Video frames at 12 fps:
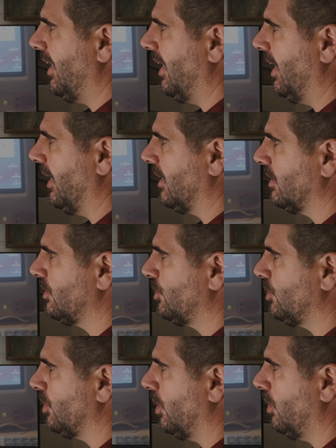like
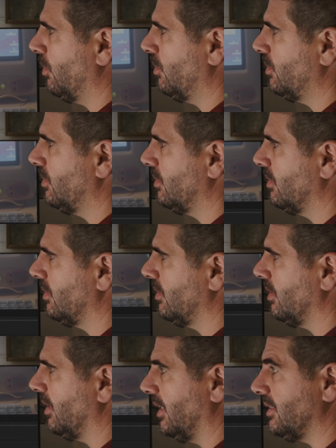so.
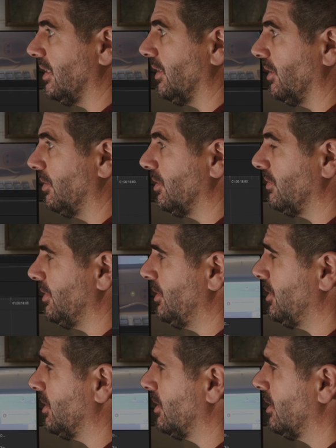That's how you go into
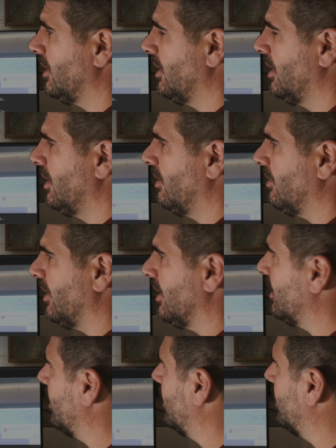Fusion
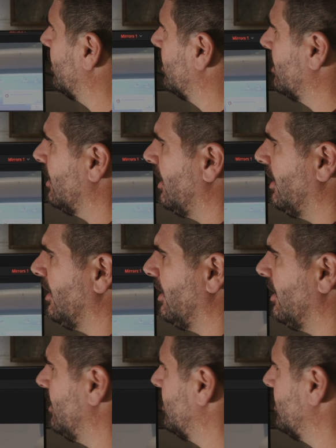right there. And then